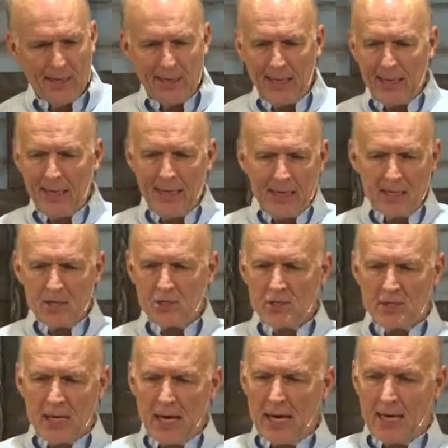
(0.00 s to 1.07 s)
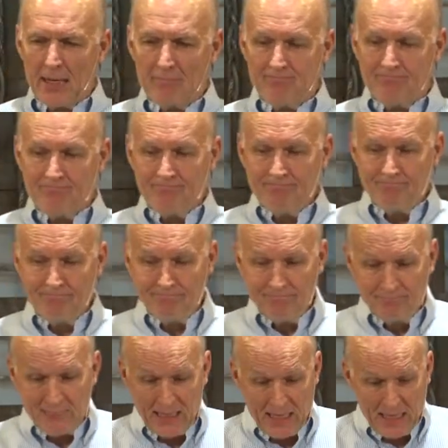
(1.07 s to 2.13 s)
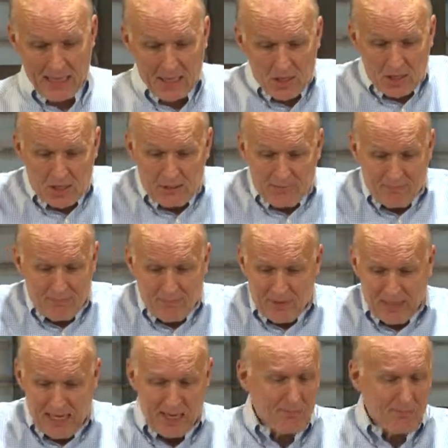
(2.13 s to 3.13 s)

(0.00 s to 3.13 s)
He is in